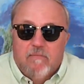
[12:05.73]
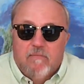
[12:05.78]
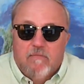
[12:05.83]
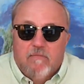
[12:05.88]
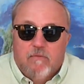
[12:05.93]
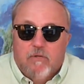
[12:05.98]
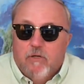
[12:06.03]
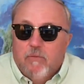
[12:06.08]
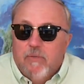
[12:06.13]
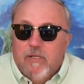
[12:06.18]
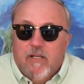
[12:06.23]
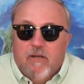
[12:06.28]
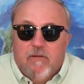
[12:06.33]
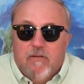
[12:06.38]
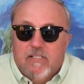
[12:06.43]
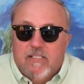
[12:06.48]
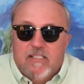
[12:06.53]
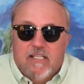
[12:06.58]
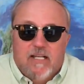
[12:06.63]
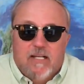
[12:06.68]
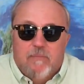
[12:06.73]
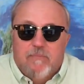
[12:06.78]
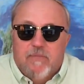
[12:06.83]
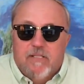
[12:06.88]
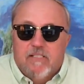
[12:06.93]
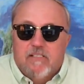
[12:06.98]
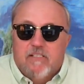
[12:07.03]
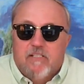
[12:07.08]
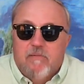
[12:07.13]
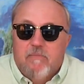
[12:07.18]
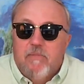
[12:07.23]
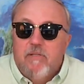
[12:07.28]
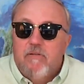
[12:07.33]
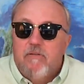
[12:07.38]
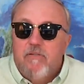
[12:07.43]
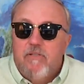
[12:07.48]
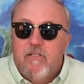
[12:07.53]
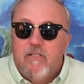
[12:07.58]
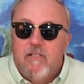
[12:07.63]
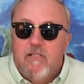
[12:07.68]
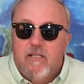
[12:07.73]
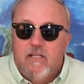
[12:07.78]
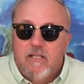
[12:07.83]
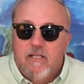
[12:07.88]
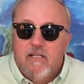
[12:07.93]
Where do we go to set up this communion,